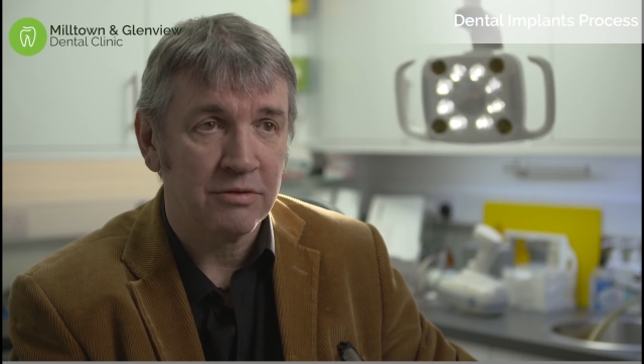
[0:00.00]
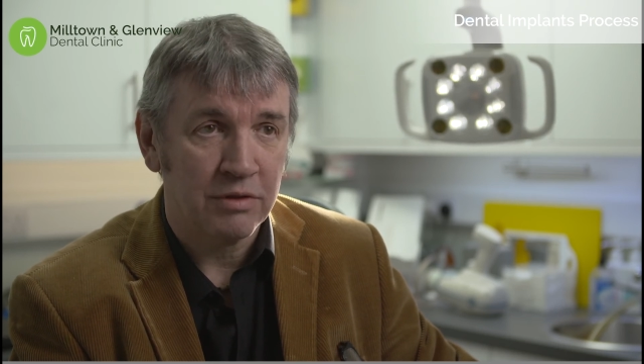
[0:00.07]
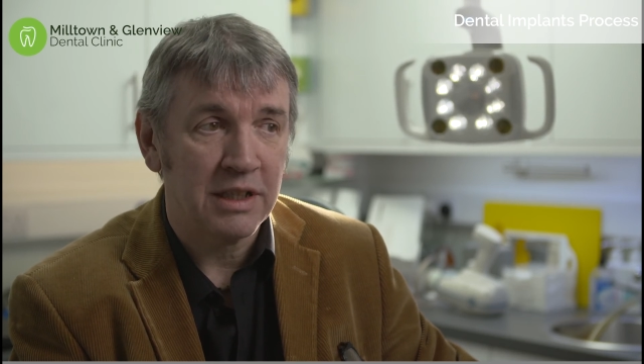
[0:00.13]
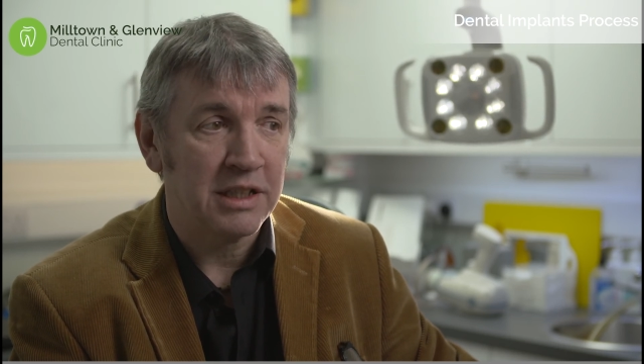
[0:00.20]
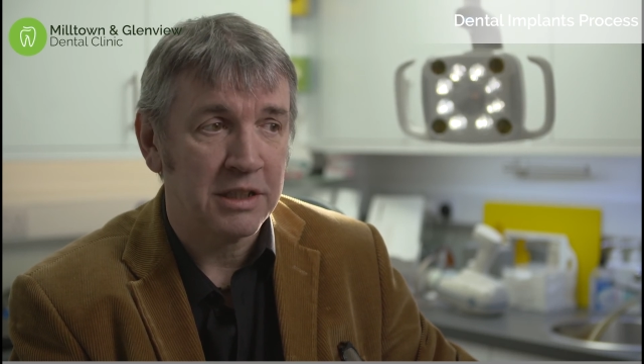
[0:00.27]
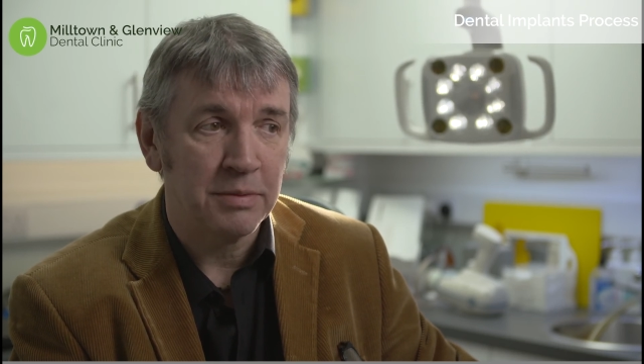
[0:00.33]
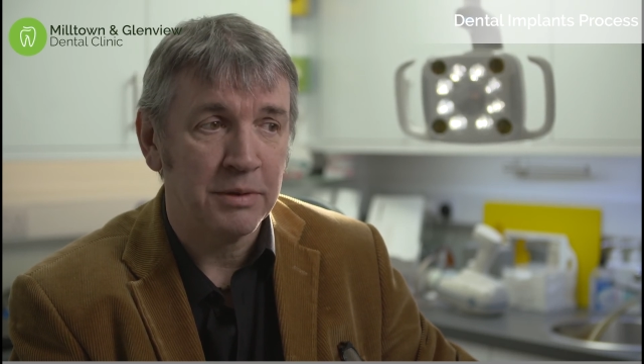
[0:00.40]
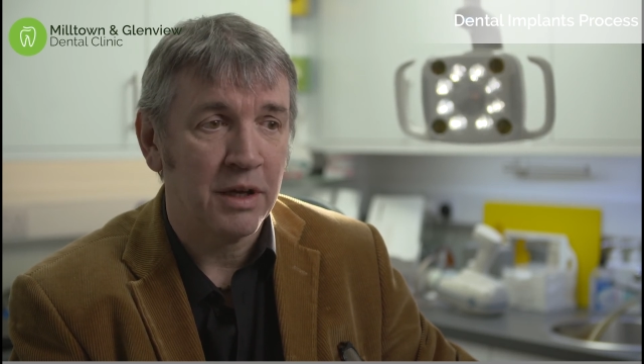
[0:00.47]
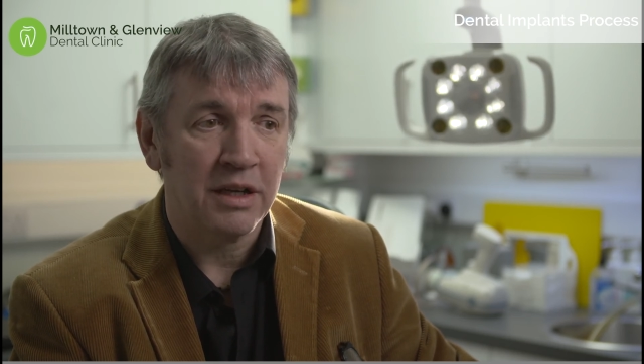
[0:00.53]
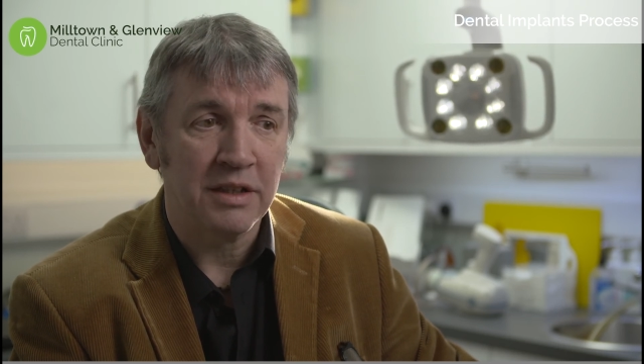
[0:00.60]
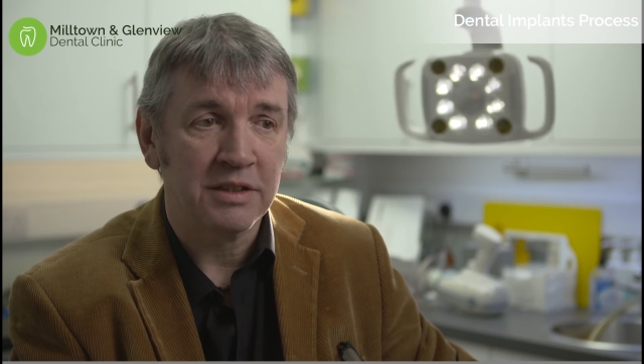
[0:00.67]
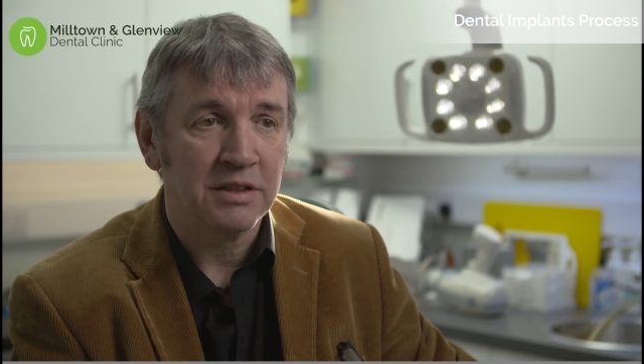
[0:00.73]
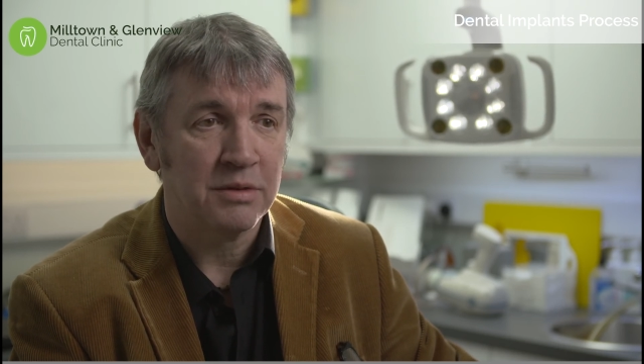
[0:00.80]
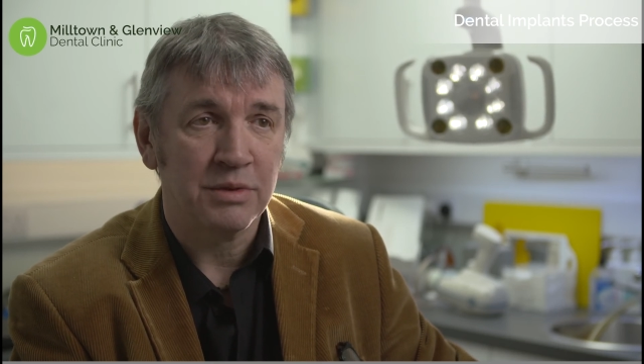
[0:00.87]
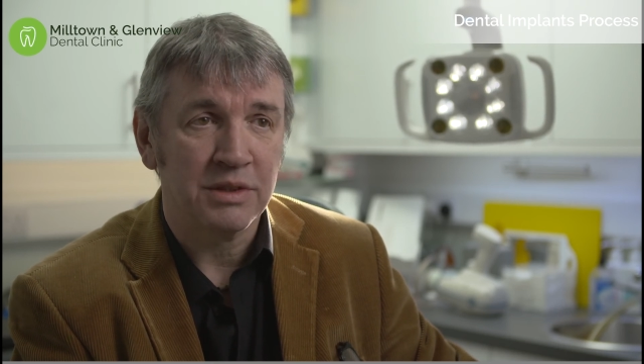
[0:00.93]
Really, to be
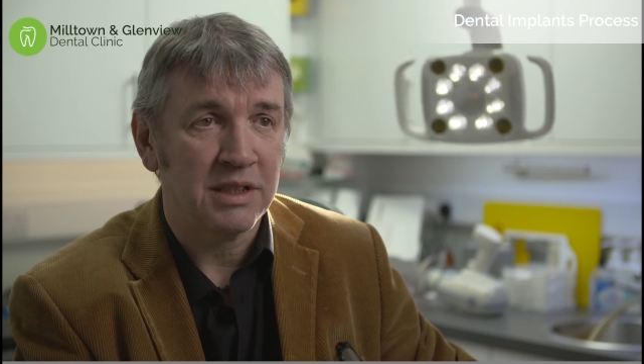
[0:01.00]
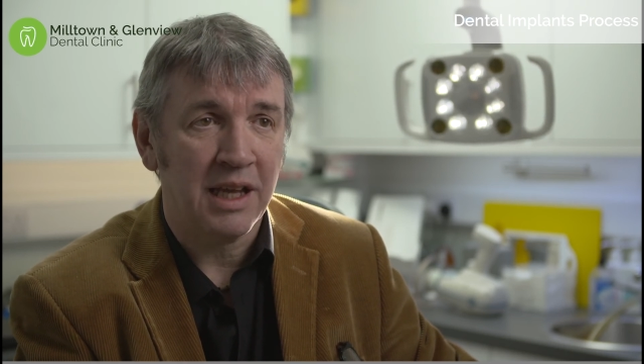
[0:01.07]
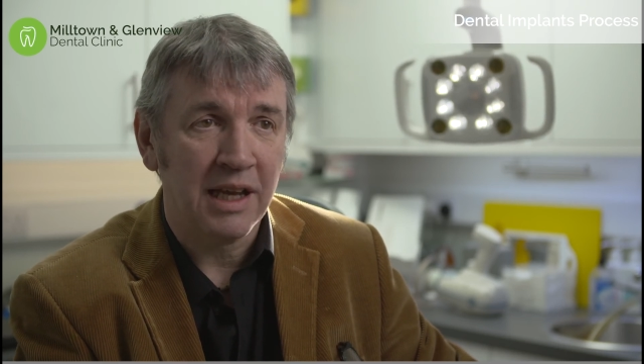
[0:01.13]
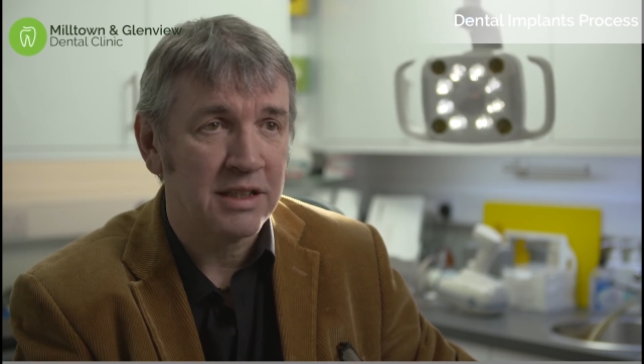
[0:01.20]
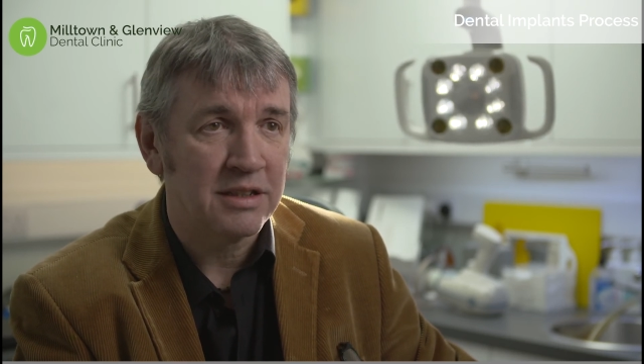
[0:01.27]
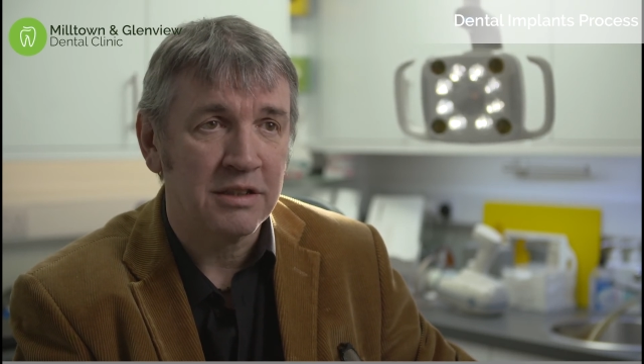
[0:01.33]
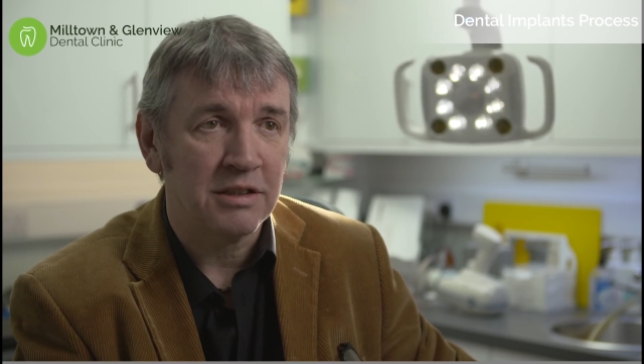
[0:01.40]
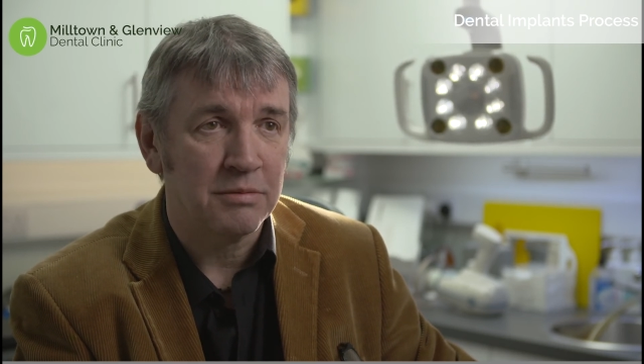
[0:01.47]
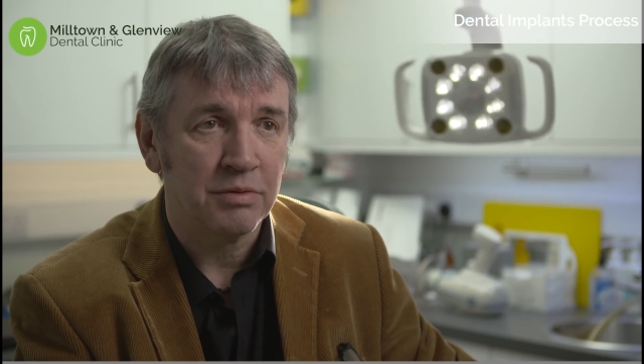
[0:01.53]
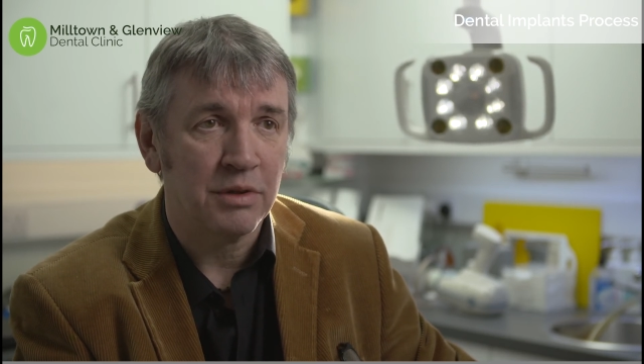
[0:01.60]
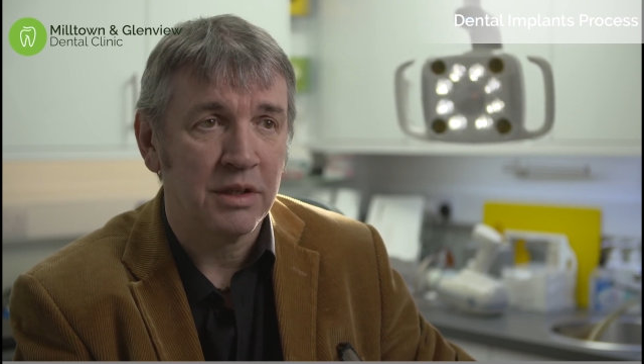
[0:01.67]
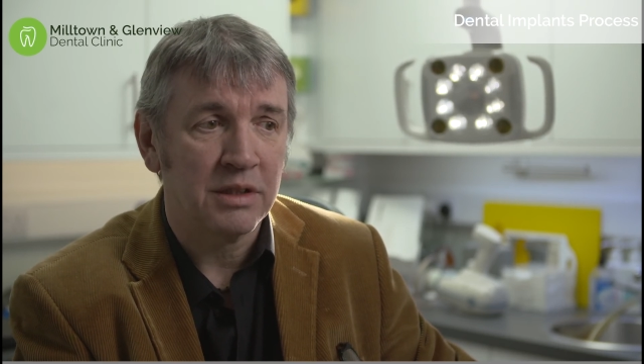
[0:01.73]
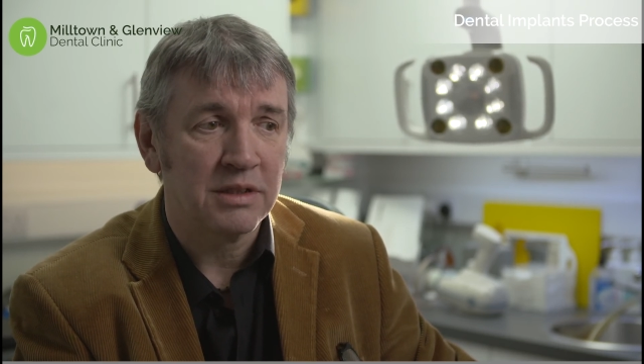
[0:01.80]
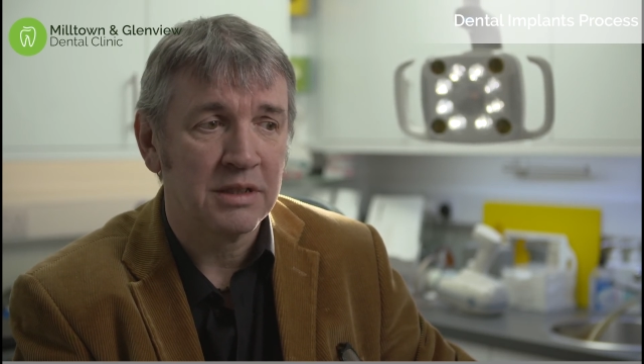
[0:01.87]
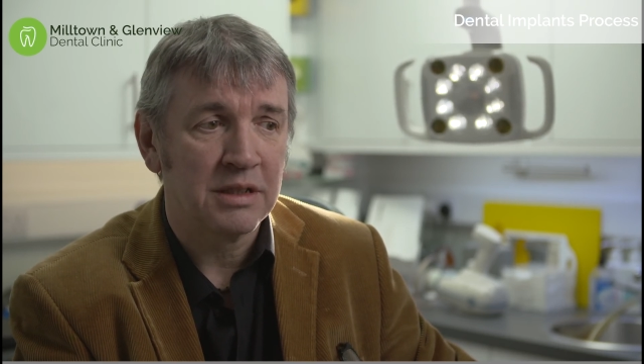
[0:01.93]
honest, it was an excellent
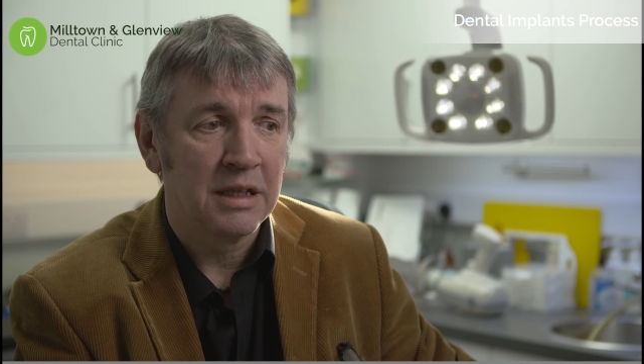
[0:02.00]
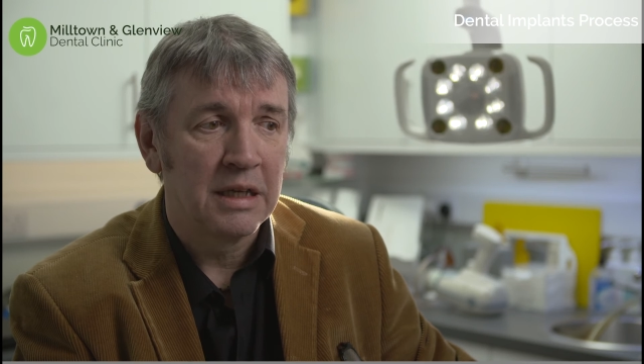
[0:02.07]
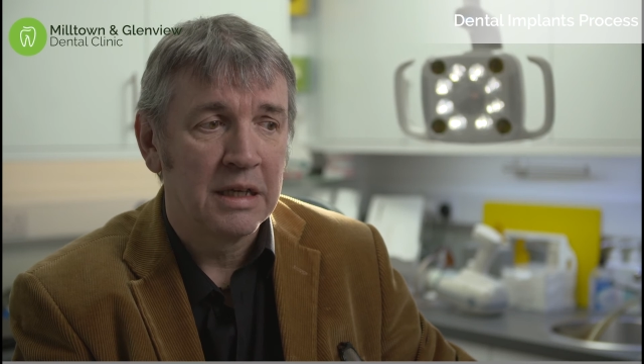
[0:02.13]
price.